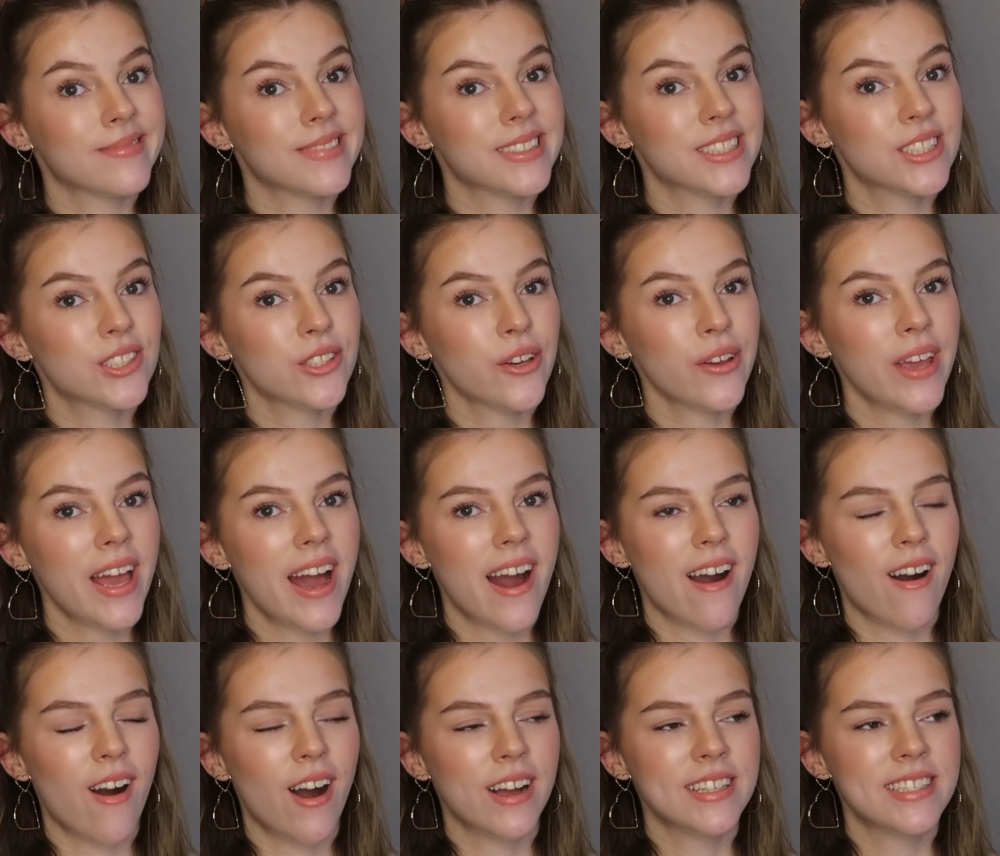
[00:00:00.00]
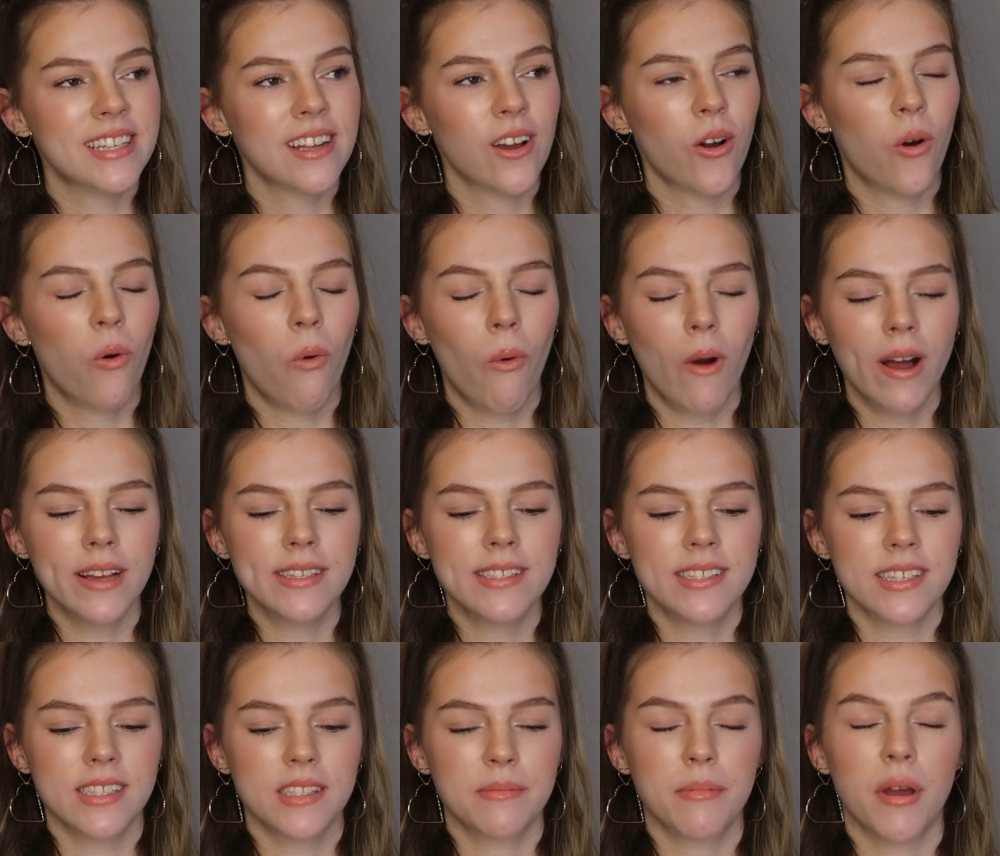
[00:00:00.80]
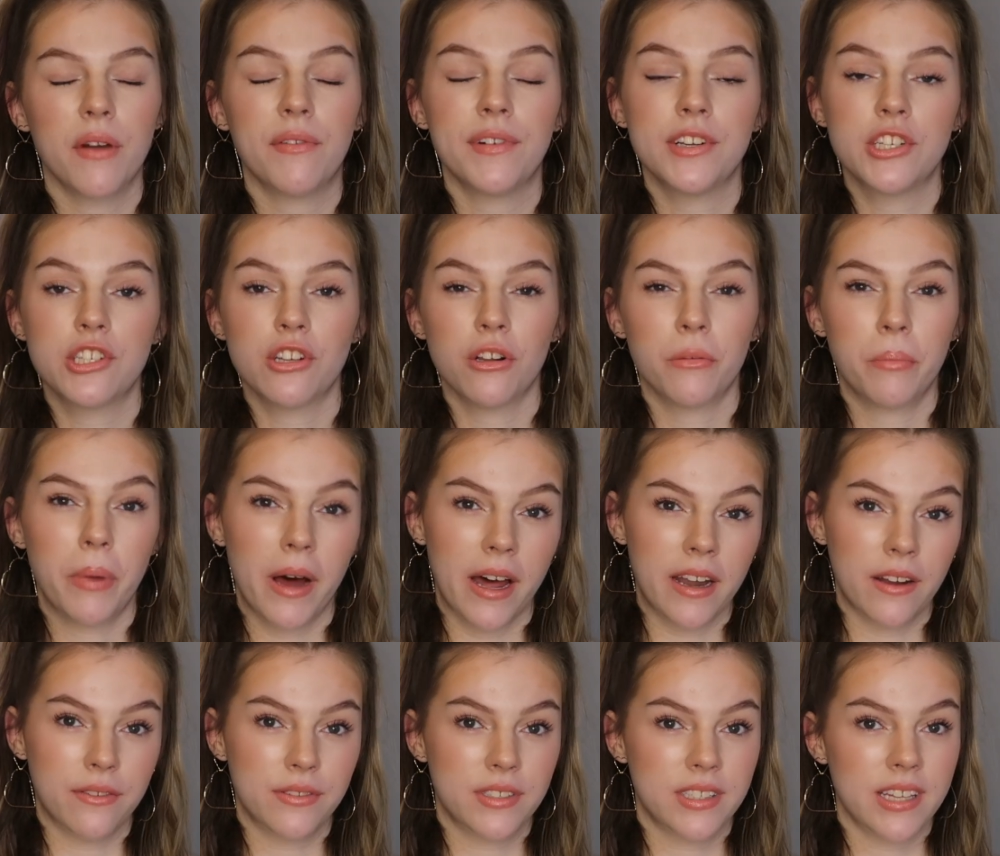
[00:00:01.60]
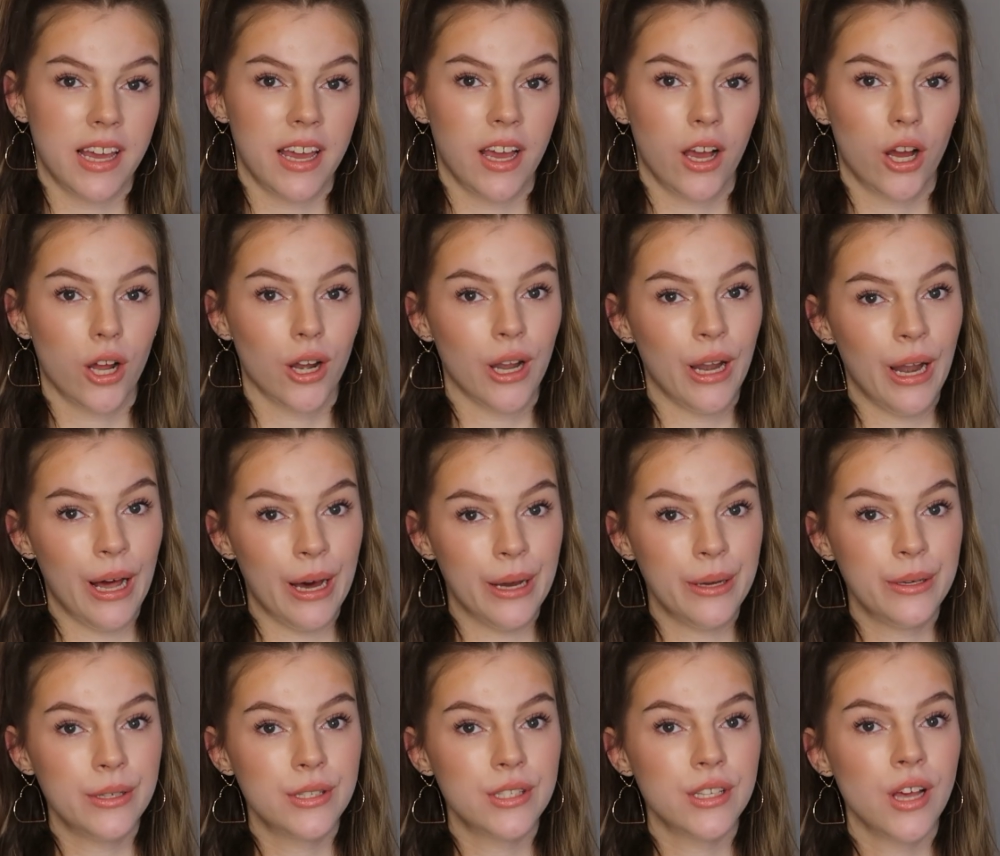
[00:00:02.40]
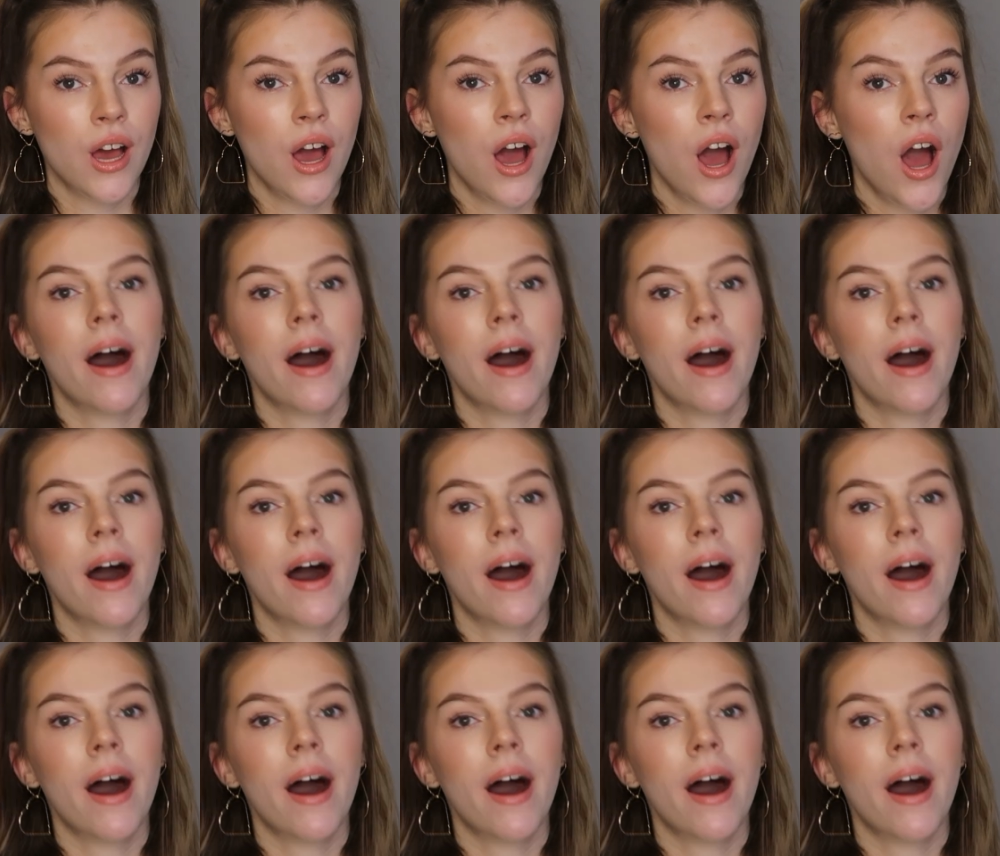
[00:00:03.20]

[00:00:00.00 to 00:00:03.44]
So yeah, I didn't quite stick to my original plan of staying close.